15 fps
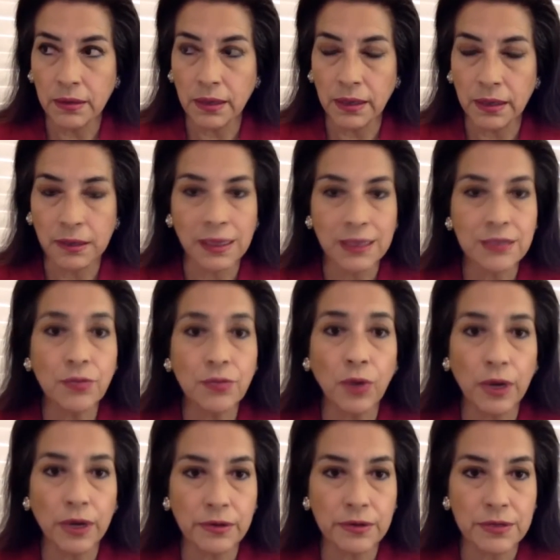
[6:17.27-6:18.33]
glass of
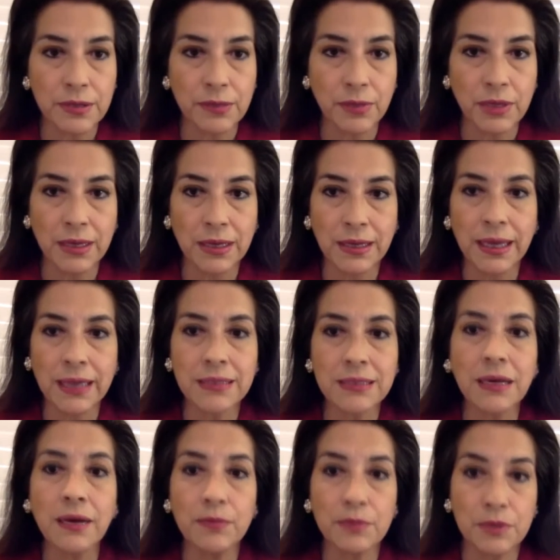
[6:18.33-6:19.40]
water or something, that's
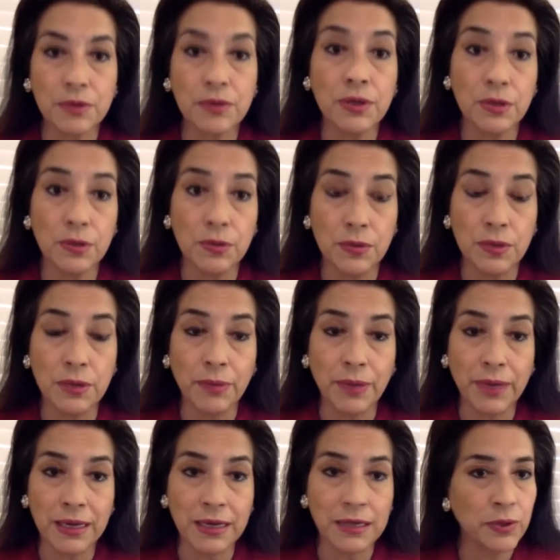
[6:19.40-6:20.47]
up to you,
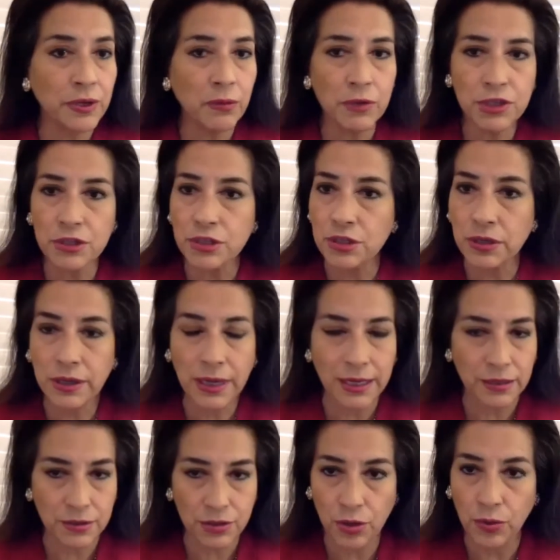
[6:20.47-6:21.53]
depending, because we don't want you to
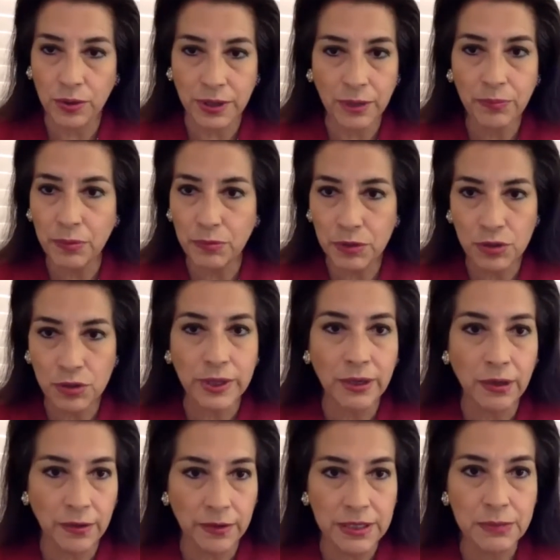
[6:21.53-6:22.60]
get choked up in between
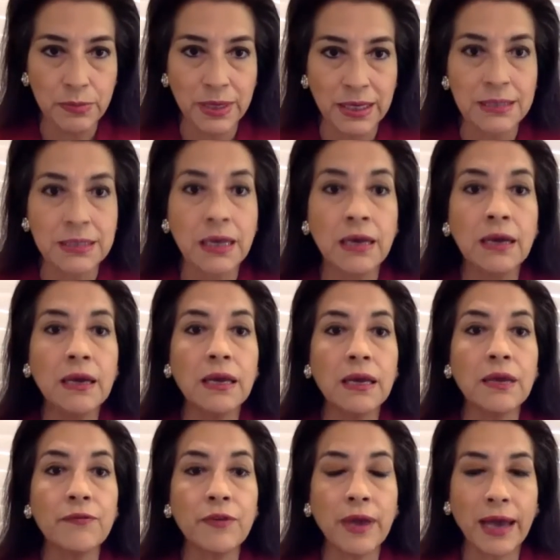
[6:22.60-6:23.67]
all this, because
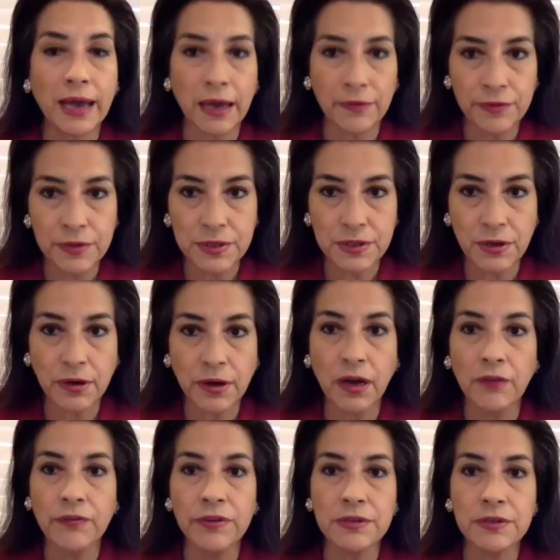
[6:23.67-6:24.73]
if you have to start
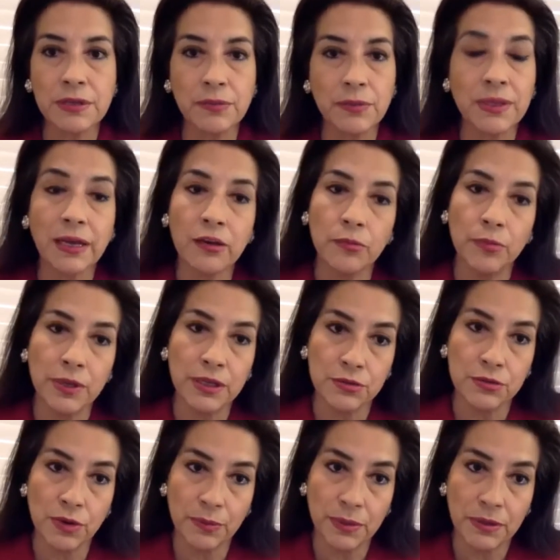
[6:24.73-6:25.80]
coughing in something, that could be
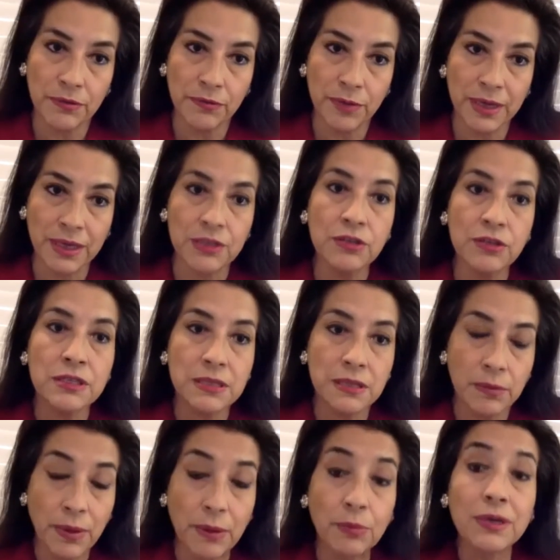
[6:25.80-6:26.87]
disruptive, because the
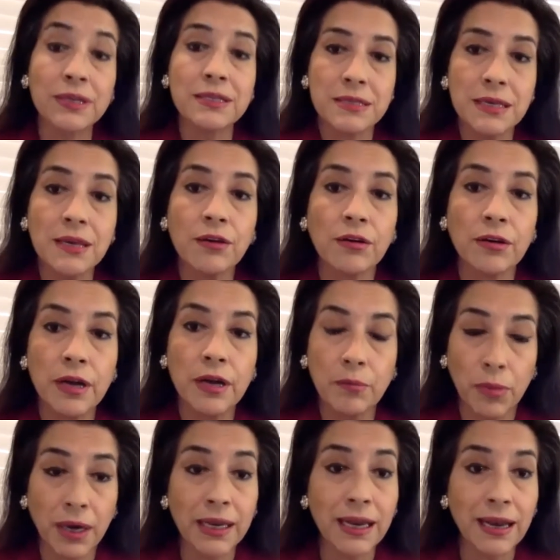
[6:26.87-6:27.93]
people can see your
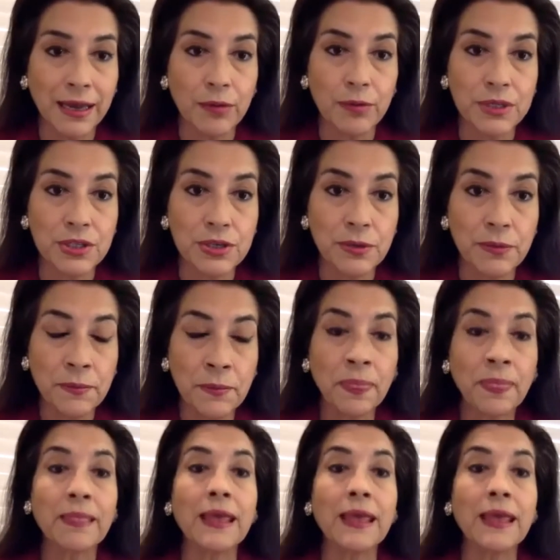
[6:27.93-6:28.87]
body language. They